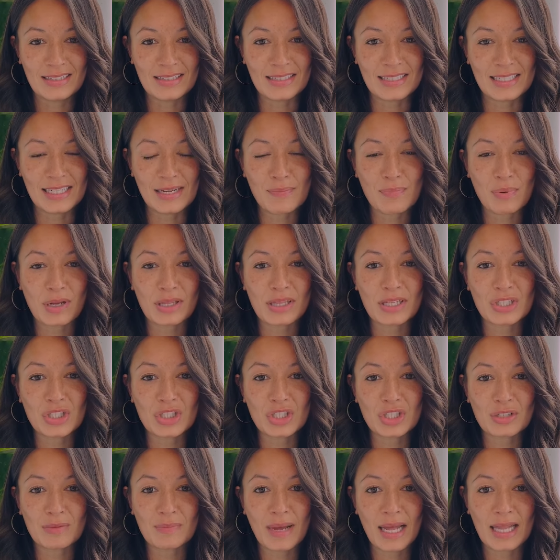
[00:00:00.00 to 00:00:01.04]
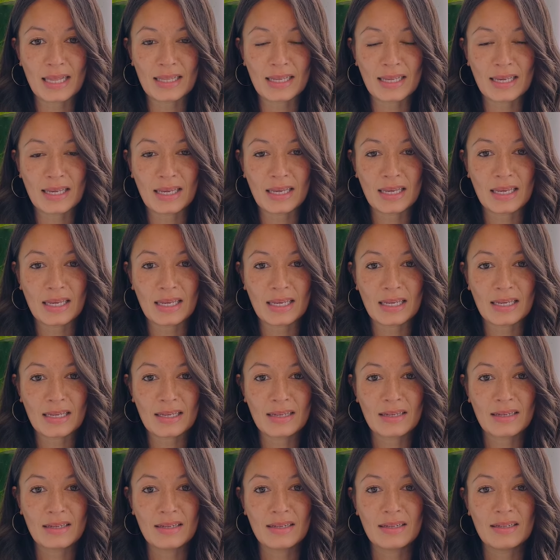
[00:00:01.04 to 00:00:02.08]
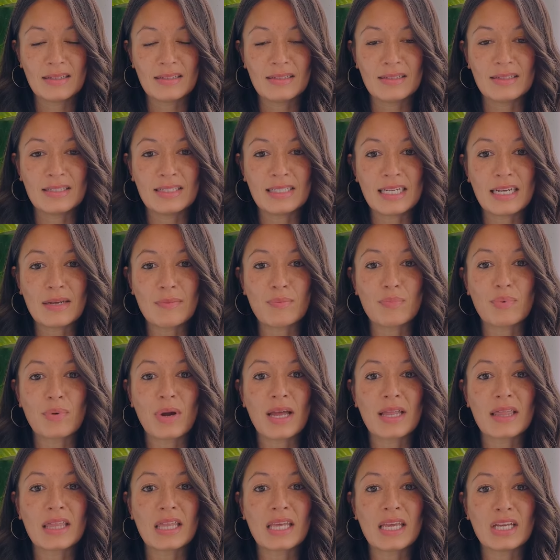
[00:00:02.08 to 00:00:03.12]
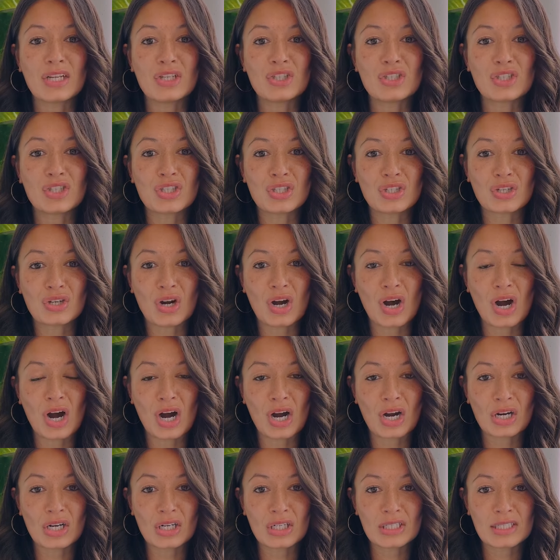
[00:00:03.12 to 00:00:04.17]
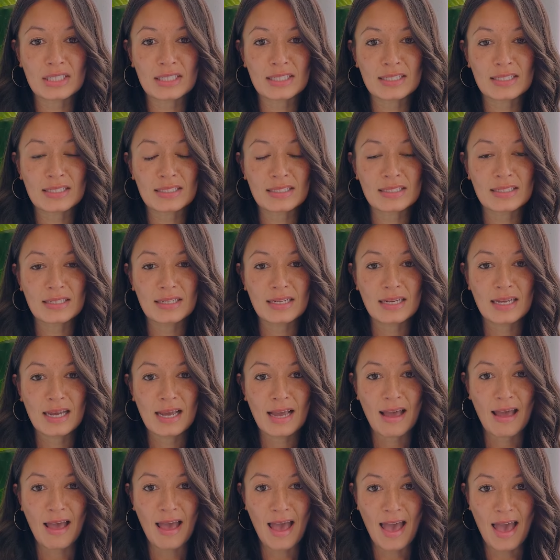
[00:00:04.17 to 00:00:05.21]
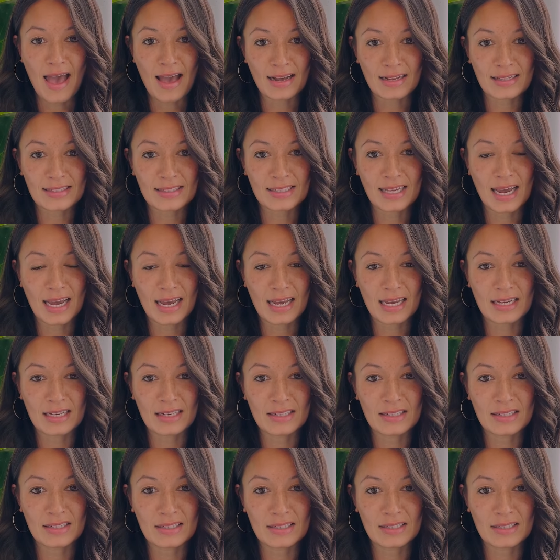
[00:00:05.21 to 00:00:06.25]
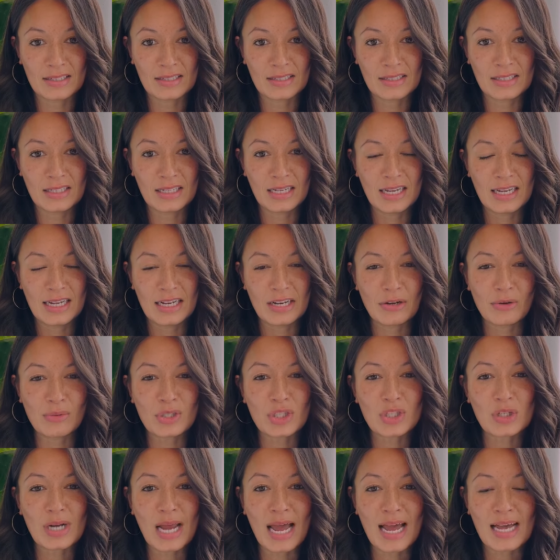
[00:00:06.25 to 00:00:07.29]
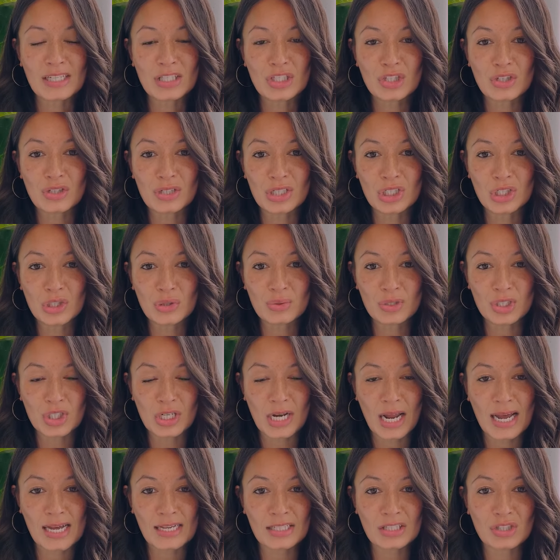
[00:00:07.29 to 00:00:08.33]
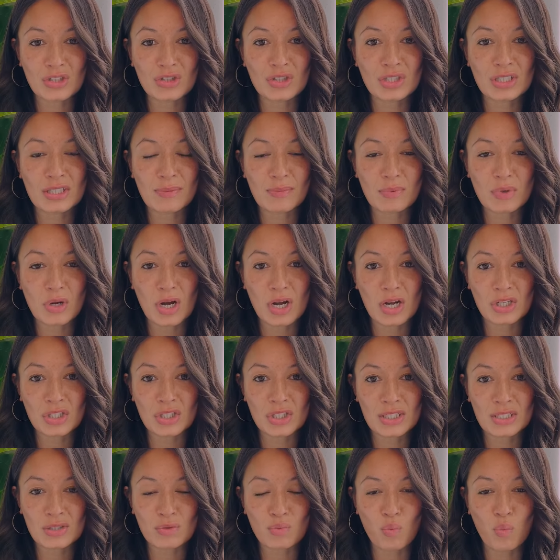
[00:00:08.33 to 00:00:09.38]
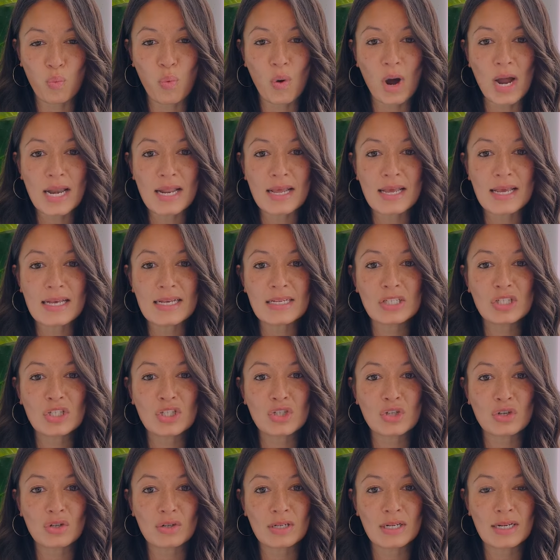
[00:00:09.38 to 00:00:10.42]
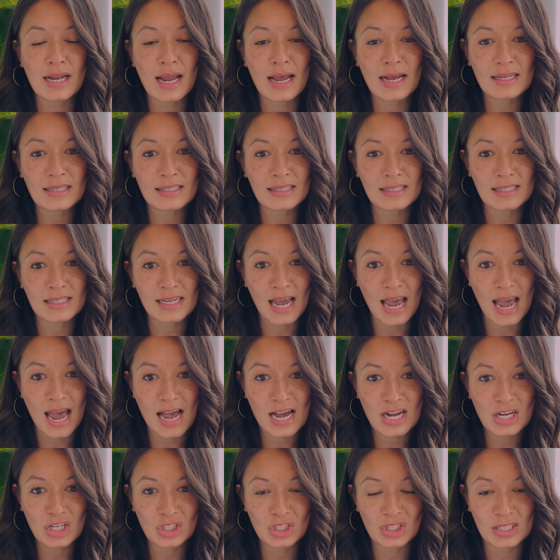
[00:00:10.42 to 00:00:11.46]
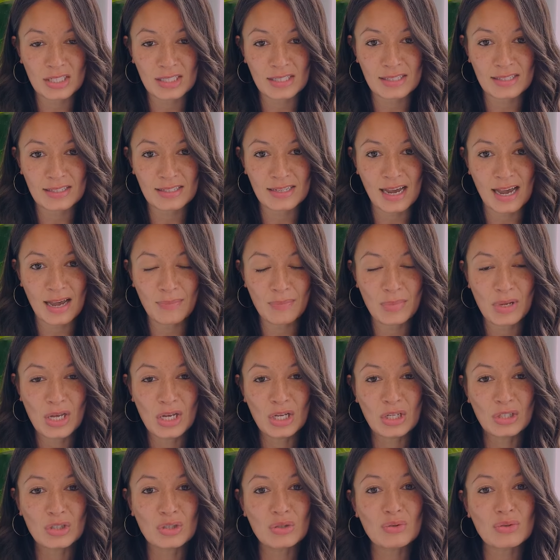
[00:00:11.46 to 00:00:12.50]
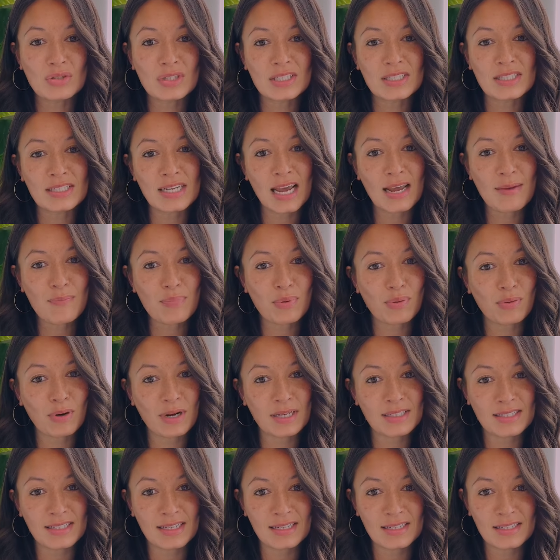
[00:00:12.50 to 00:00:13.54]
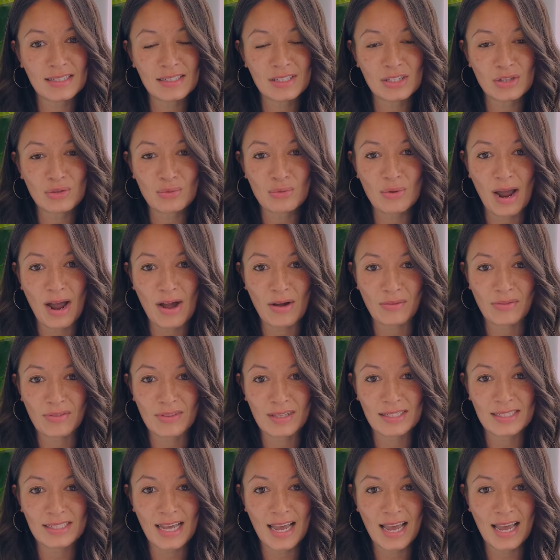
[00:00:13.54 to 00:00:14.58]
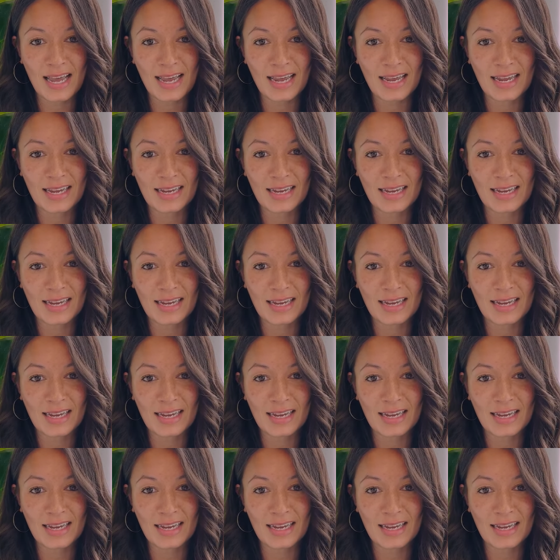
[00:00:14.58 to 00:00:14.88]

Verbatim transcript: Deep breath into your belly. Deep breath into your heart. Exhale. Now I want you to ask your intuition, ask your subconscious, what is your next action step to stay present throughout the day?